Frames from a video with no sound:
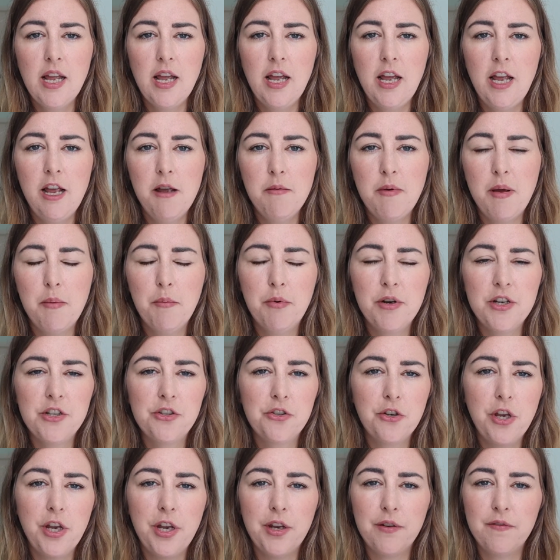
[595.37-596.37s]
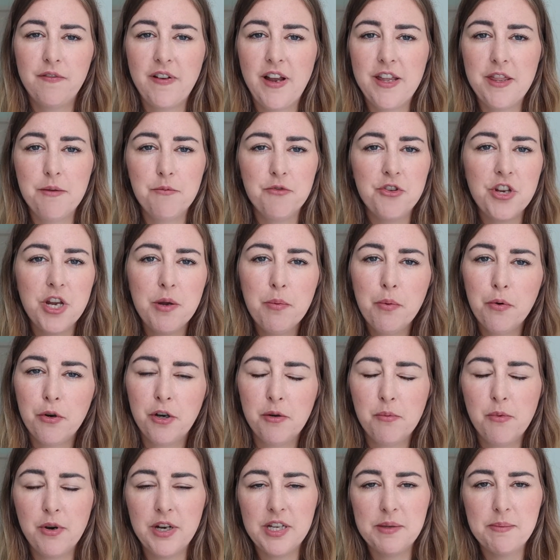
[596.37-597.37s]
I'm pretty sure you could find them cheaper
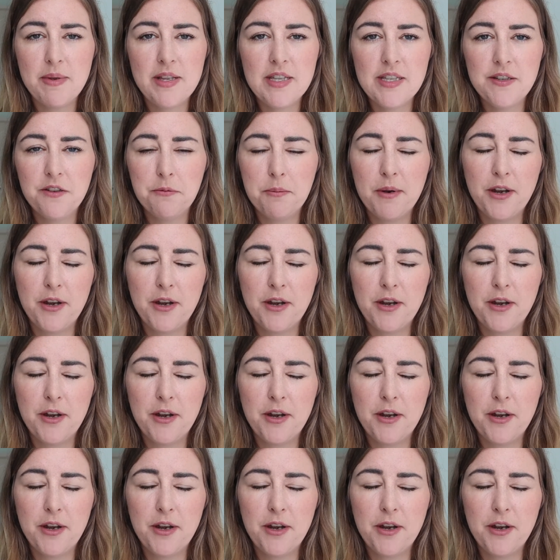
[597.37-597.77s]
or more expensive